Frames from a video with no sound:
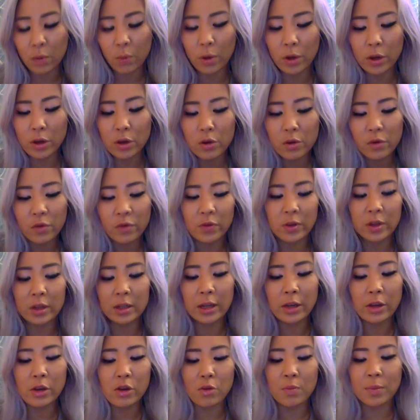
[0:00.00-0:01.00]
when you feel
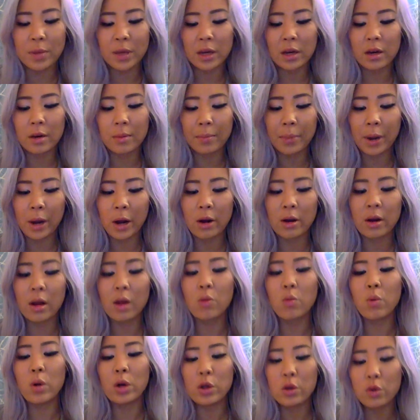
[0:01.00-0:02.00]
like you're being compared
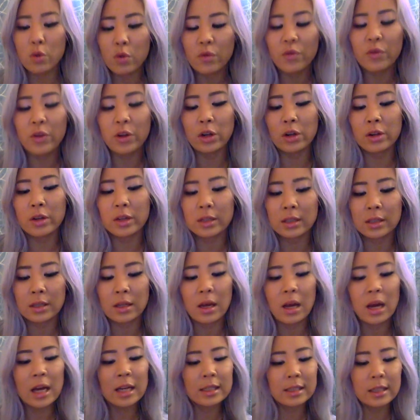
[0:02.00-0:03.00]
and when you feel this
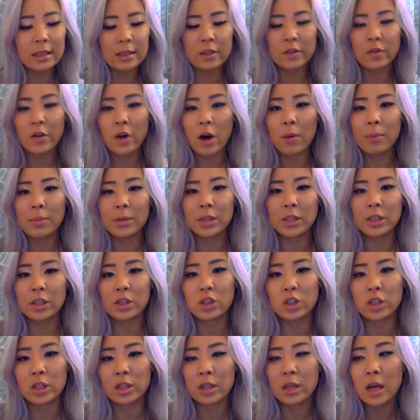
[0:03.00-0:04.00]
sense of
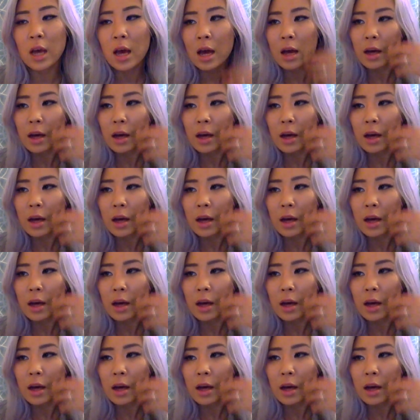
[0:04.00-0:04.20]
competition,